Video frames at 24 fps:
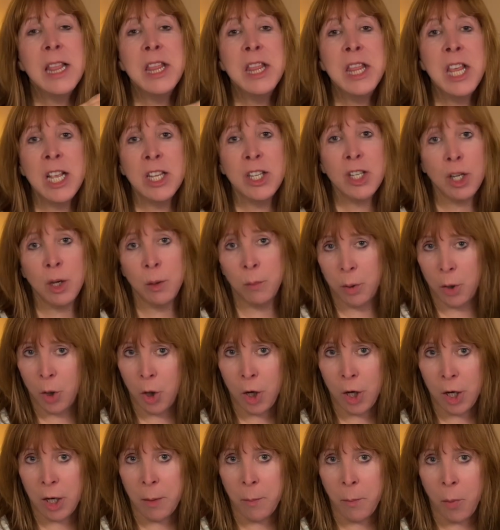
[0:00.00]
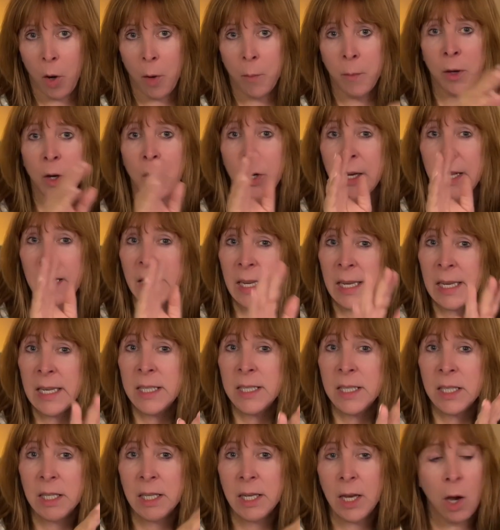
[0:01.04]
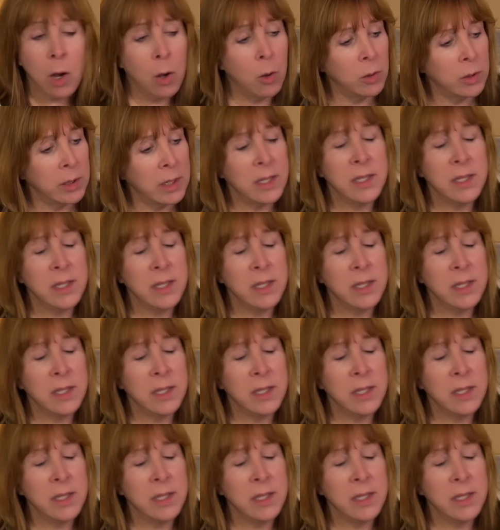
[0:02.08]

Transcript: This computer compartment could easily hold